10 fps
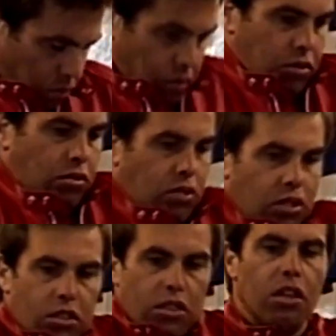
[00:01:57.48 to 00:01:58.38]
In
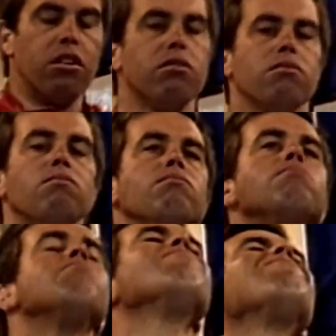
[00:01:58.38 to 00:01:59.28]

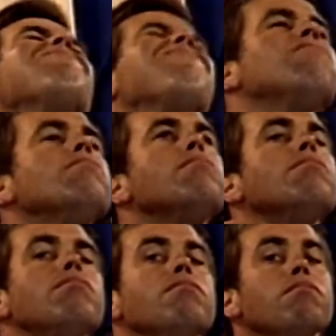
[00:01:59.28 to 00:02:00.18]
1986,
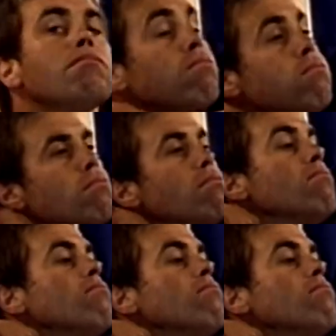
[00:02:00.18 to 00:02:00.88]
professional cyclist Dave